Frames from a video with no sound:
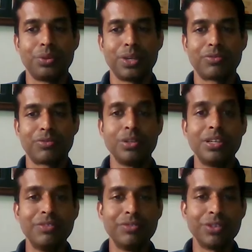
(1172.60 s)
You have
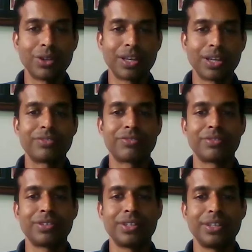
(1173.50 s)
to live your life
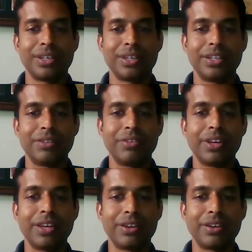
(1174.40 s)
in a
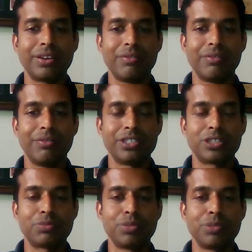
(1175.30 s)
way
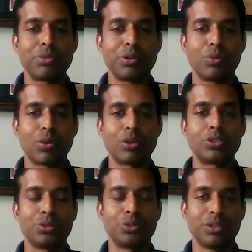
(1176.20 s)
which people
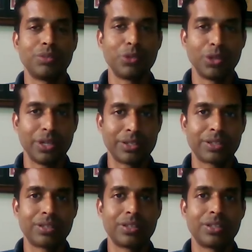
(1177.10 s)
want to emulate.